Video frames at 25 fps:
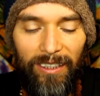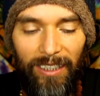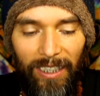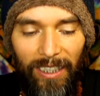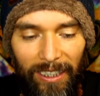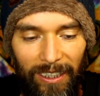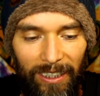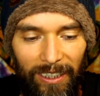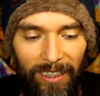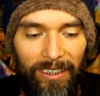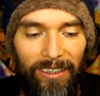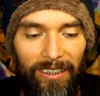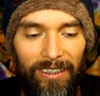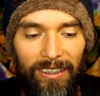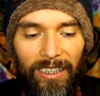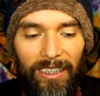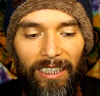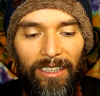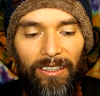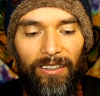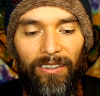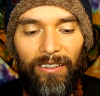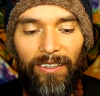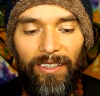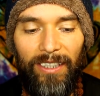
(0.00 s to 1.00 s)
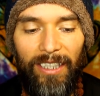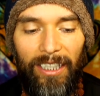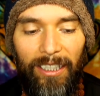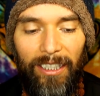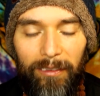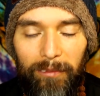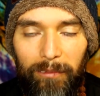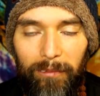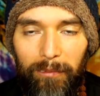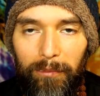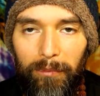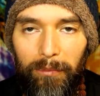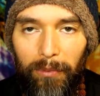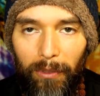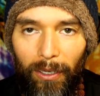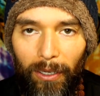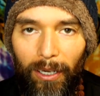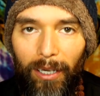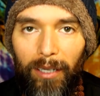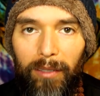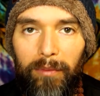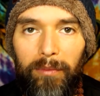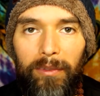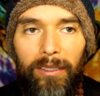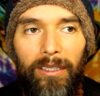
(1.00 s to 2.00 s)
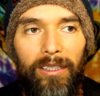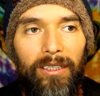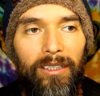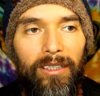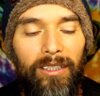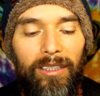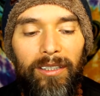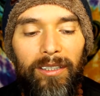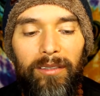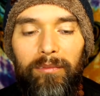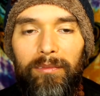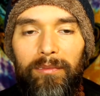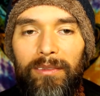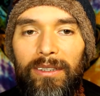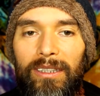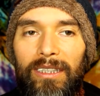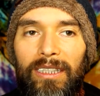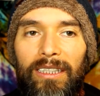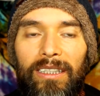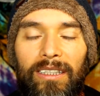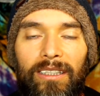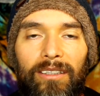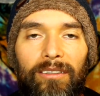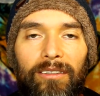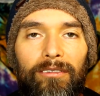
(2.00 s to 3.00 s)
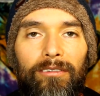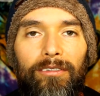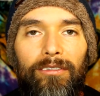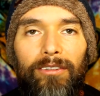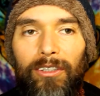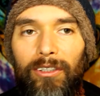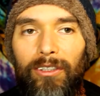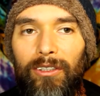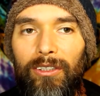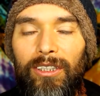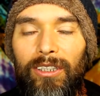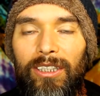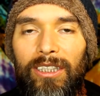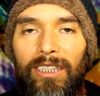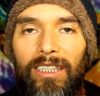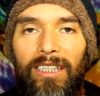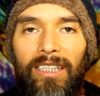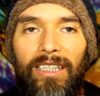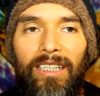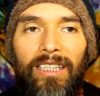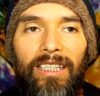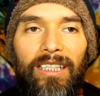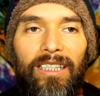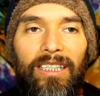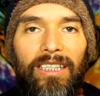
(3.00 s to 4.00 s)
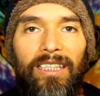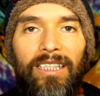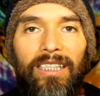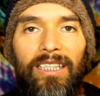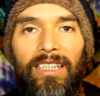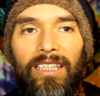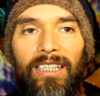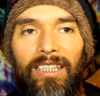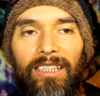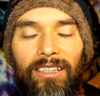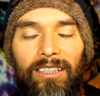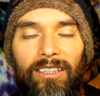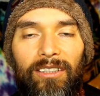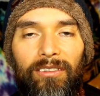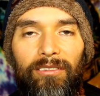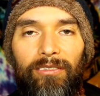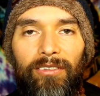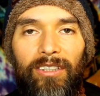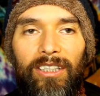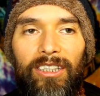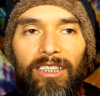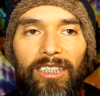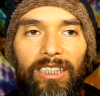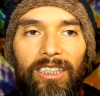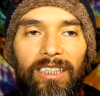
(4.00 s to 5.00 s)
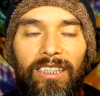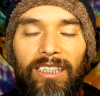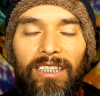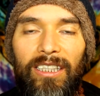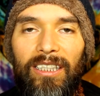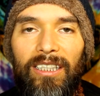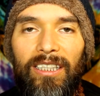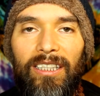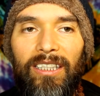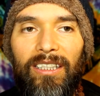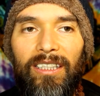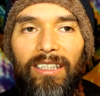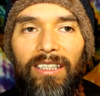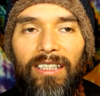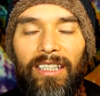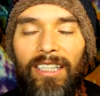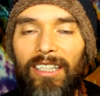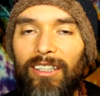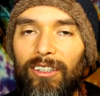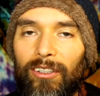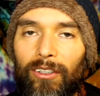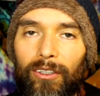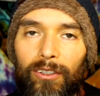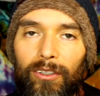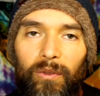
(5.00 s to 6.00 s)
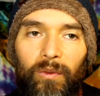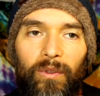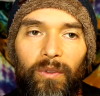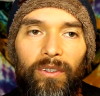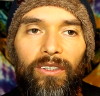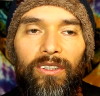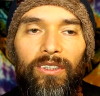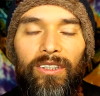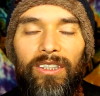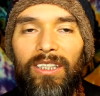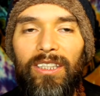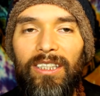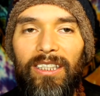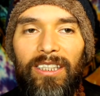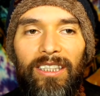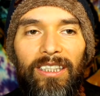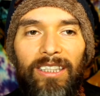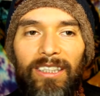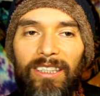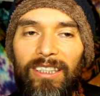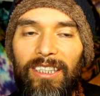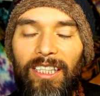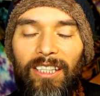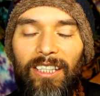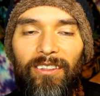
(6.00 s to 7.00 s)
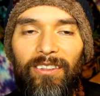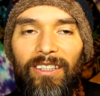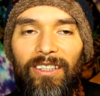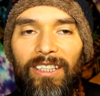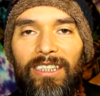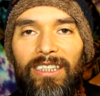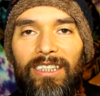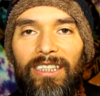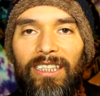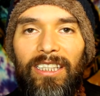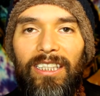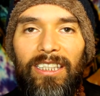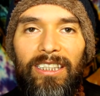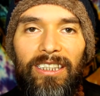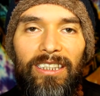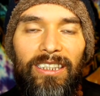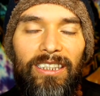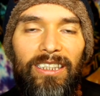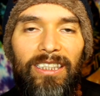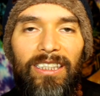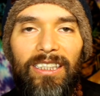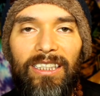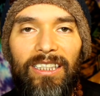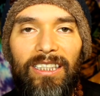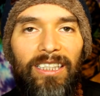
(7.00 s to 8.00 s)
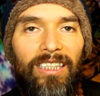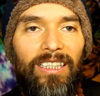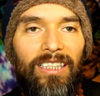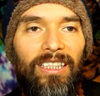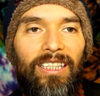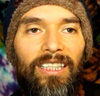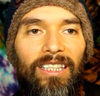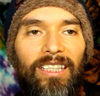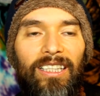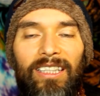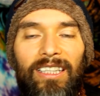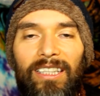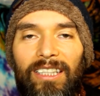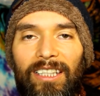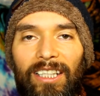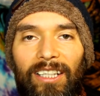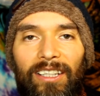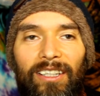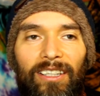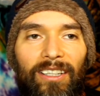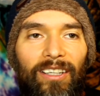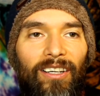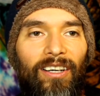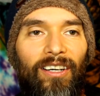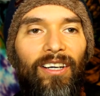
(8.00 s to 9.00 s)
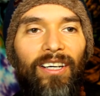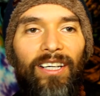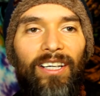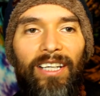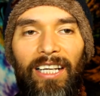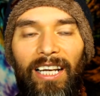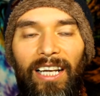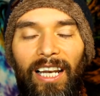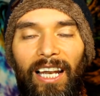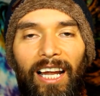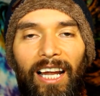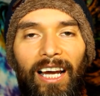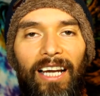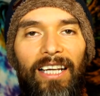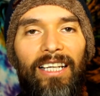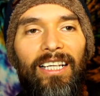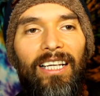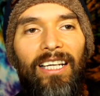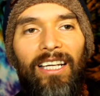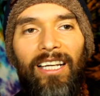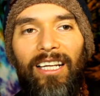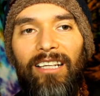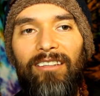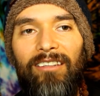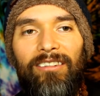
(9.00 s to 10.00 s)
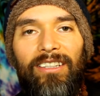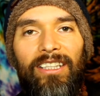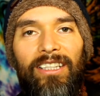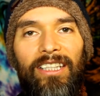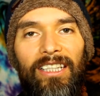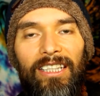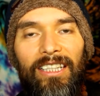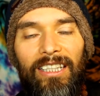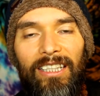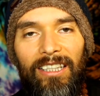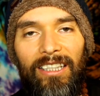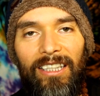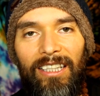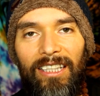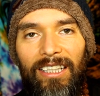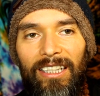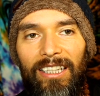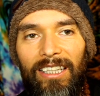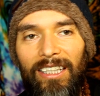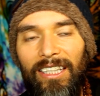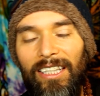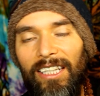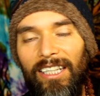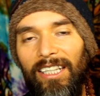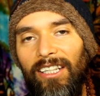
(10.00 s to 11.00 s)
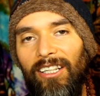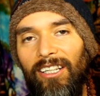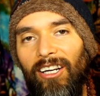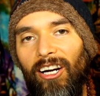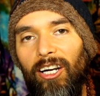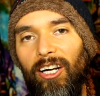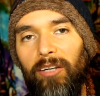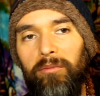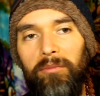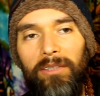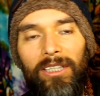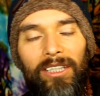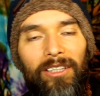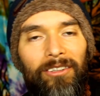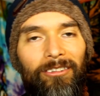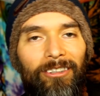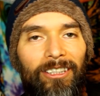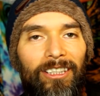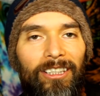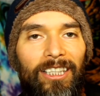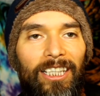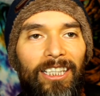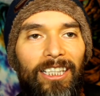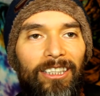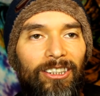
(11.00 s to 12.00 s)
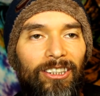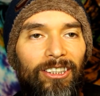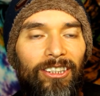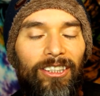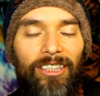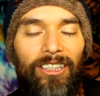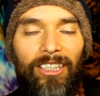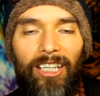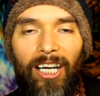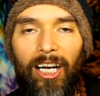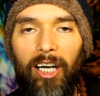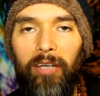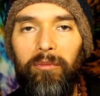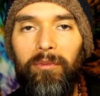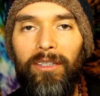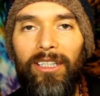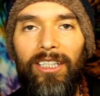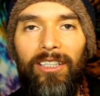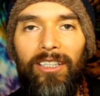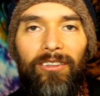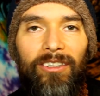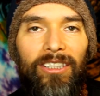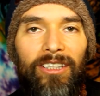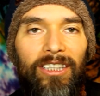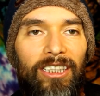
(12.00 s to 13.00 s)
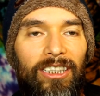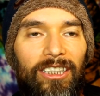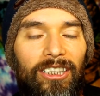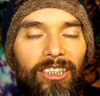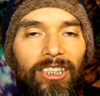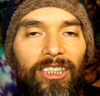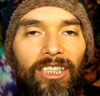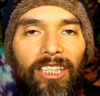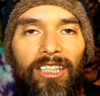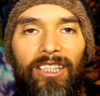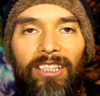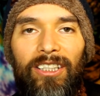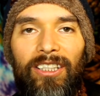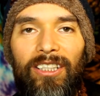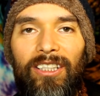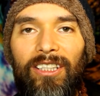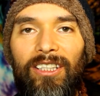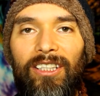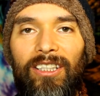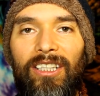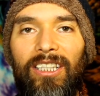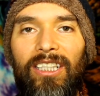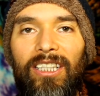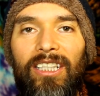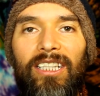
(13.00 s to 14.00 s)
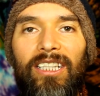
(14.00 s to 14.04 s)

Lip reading: things that create problems and confusion and division, in those worlds, they don't exist. They're already like living in harmony with nature, in harmony with each other,